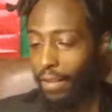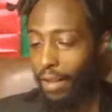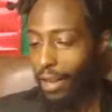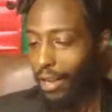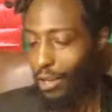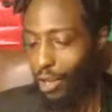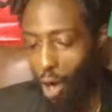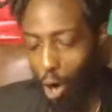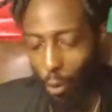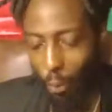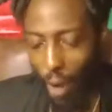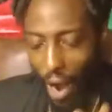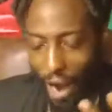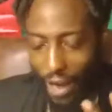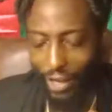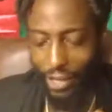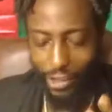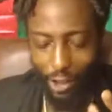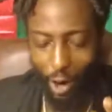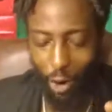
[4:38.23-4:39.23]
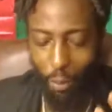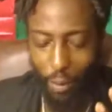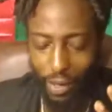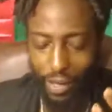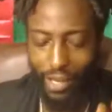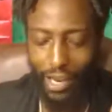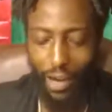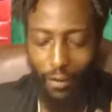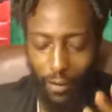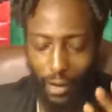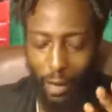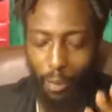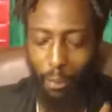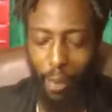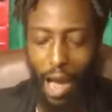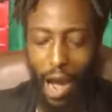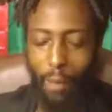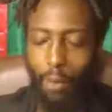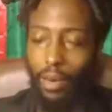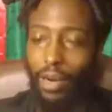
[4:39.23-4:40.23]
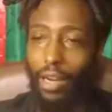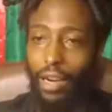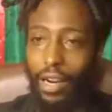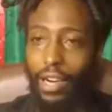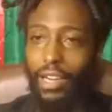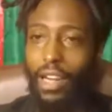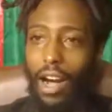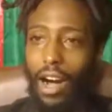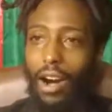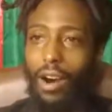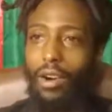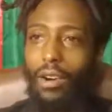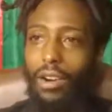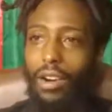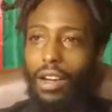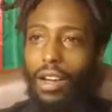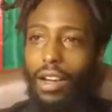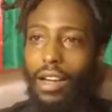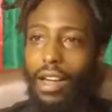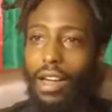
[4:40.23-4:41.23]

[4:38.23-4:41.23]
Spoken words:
Nobody is going to be living in Babylon, y'all.